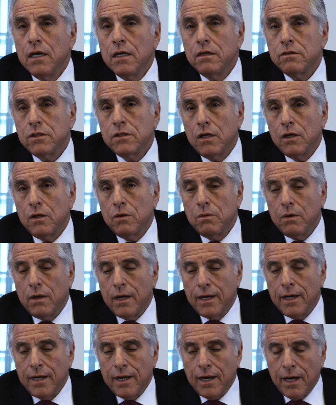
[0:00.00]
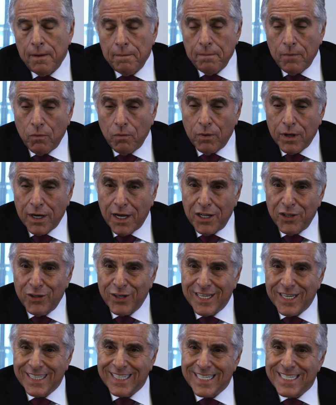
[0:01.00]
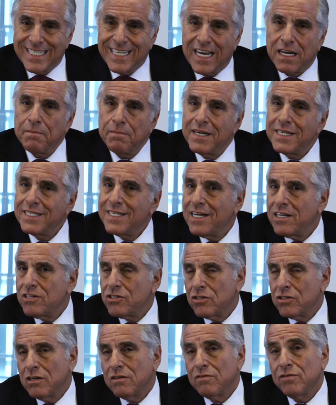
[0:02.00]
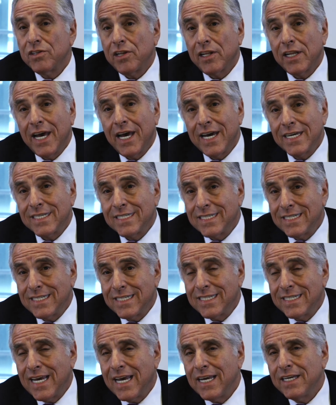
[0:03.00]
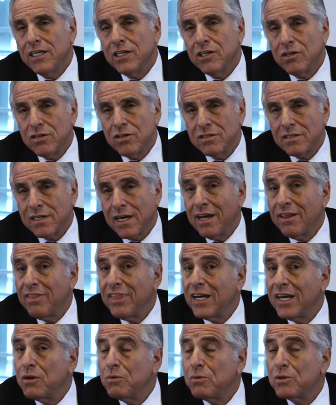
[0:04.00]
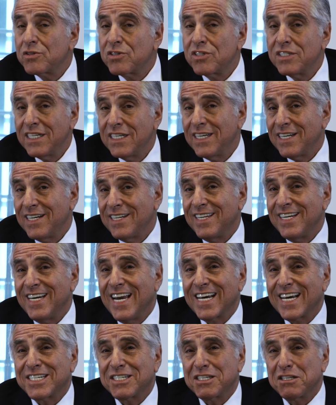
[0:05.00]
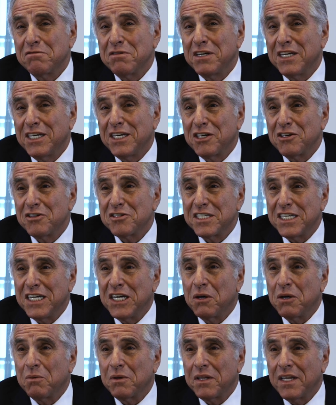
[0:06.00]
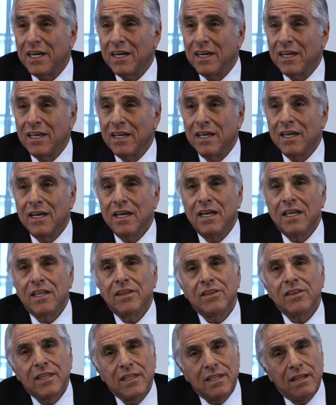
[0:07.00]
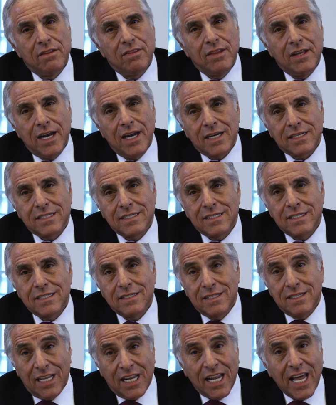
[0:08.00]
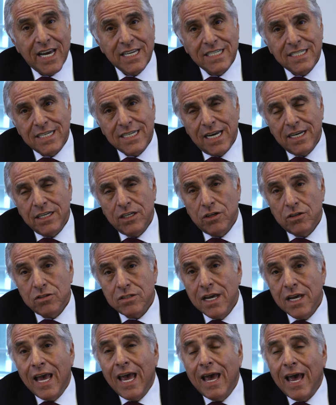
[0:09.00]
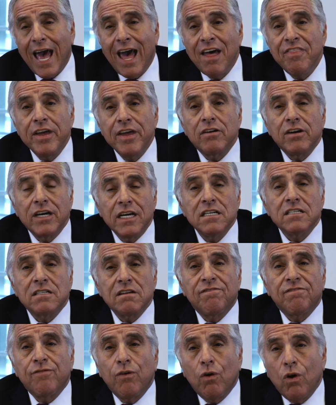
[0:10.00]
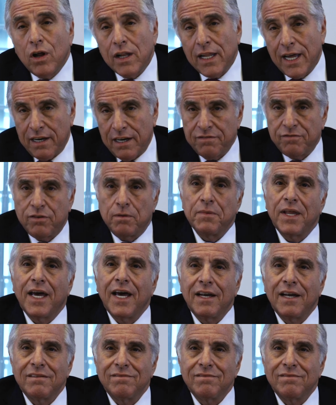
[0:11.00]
So when I look at the segmentation over the last 10 years, I think we'll see it in the next 3 years equaling the last 10 years. And there is a fallout from that.